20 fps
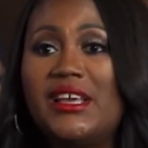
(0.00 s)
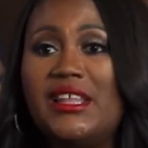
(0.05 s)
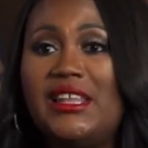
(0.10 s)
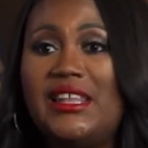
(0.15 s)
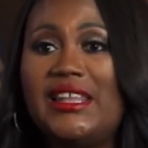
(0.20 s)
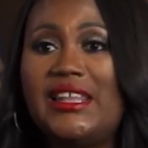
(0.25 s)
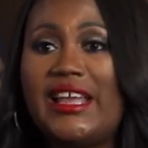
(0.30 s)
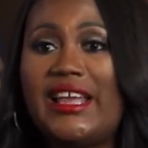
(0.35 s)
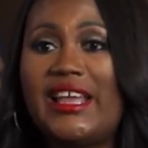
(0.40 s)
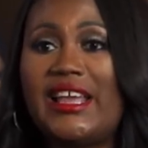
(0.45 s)

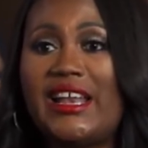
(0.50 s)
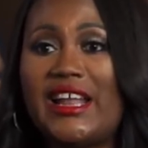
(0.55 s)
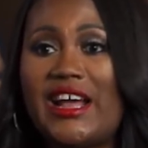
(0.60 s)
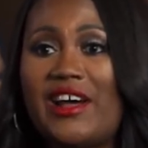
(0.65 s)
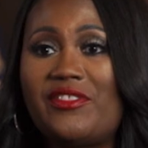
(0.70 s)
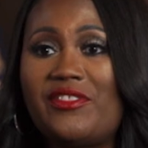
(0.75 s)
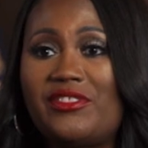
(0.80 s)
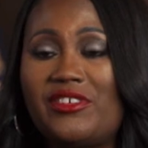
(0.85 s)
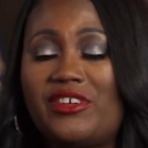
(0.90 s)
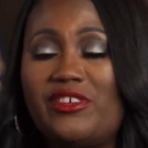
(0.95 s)
lay it
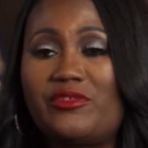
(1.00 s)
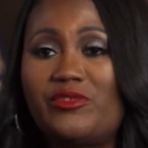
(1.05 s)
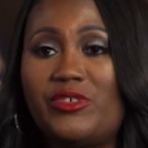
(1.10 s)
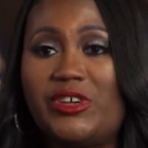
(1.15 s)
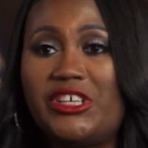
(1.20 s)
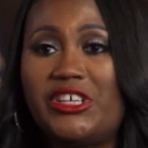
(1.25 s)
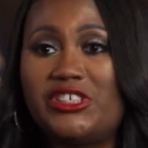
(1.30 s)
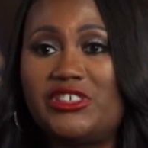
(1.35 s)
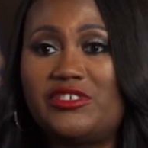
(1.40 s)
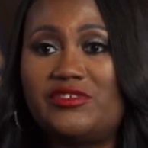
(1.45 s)
out there for
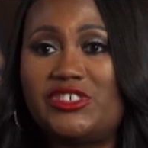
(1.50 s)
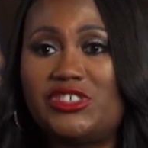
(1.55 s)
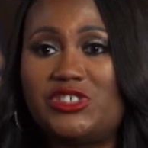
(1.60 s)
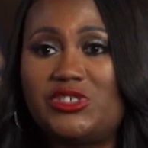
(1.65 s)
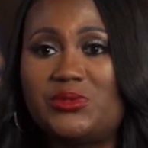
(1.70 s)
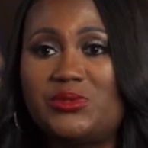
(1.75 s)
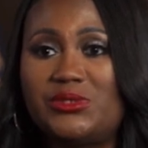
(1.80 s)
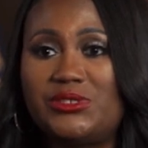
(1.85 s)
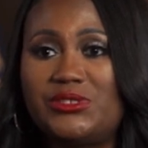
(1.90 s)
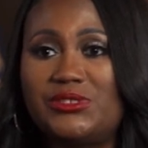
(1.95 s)

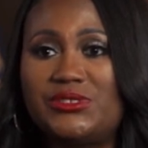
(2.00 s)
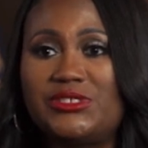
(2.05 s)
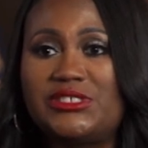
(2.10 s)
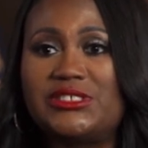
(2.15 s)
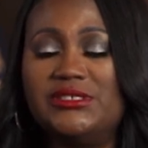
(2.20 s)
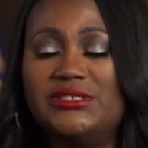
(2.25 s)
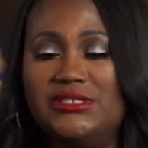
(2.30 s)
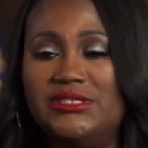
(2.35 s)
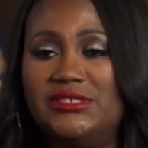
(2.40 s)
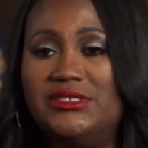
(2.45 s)
individuals
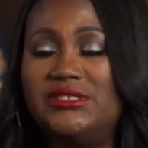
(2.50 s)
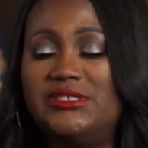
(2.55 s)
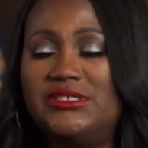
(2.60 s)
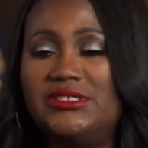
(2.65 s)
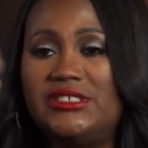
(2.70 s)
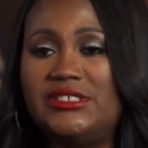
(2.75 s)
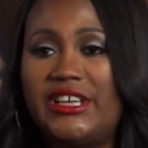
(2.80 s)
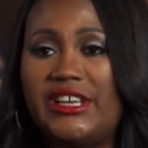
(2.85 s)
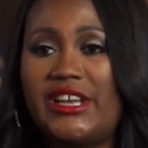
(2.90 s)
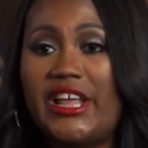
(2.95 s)

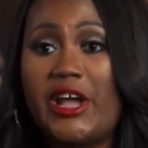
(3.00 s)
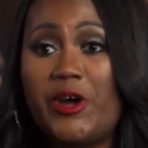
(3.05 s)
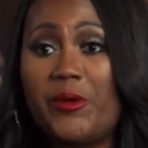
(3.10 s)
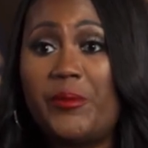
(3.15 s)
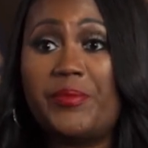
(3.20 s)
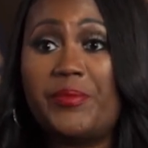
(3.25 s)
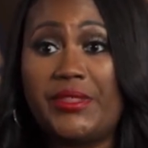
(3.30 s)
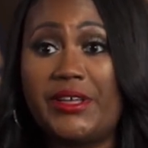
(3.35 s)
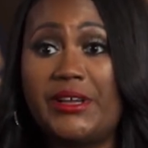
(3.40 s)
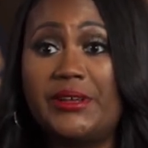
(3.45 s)
and
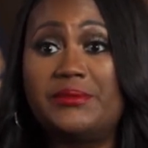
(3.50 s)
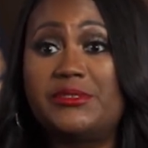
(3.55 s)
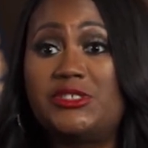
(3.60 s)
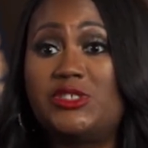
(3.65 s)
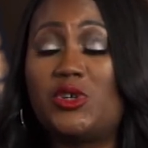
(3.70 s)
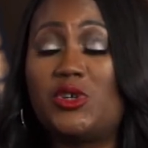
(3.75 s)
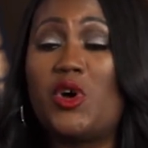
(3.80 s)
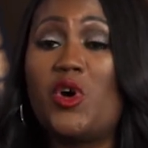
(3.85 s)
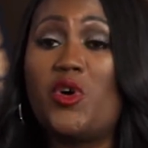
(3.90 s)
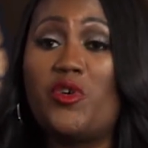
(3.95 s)
help them
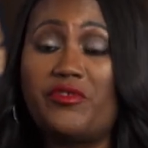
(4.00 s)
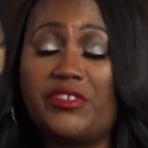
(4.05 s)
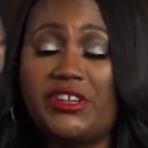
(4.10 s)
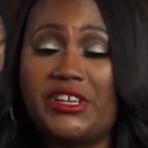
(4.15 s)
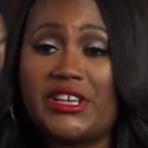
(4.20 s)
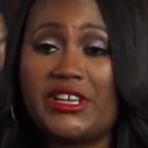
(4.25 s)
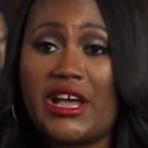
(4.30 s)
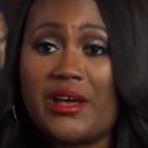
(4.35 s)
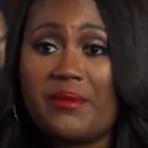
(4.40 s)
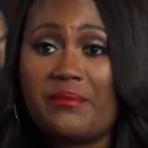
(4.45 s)
to
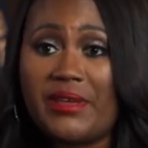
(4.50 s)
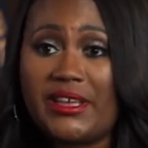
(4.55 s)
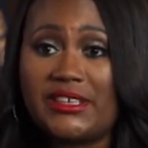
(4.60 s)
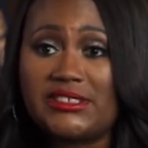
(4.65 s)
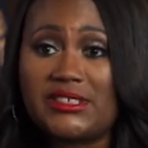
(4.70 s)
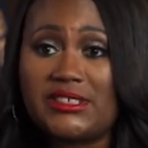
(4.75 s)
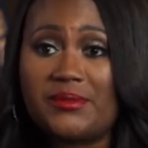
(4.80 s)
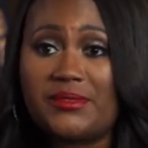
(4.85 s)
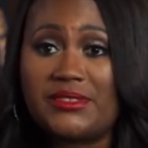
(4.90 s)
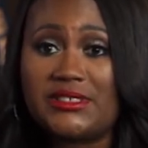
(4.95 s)
hopefully not make
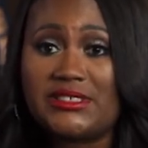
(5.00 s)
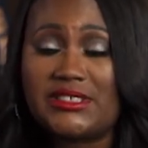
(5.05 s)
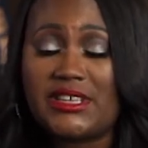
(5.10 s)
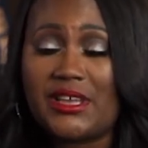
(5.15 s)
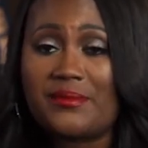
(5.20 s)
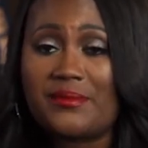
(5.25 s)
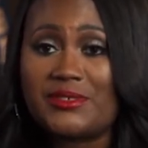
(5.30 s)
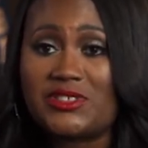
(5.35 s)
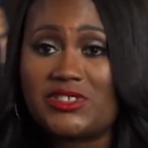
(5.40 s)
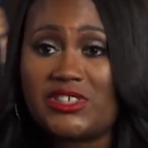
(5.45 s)
some of the
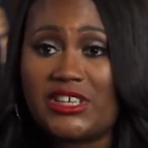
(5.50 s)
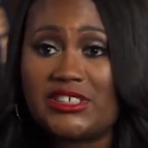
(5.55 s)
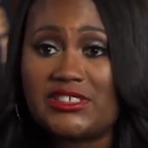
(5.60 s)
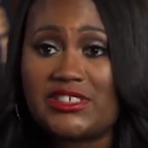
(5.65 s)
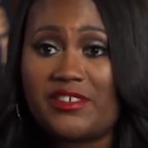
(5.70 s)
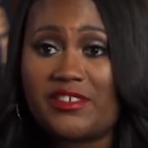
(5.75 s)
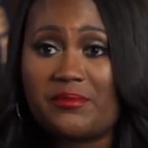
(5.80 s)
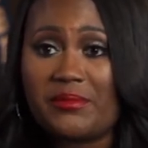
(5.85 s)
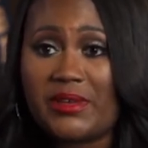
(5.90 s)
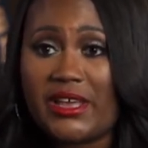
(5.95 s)
same mistakes
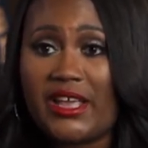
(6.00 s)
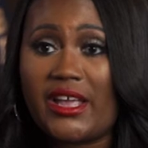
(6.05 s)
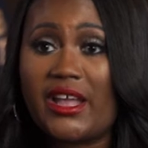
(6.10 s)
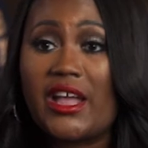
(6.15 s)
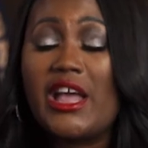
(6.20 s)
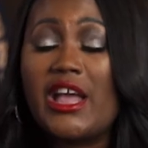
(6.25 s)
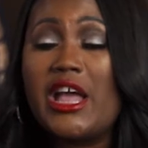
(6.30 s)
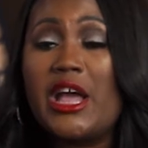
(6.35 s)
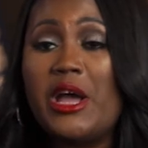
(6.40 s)
I've made,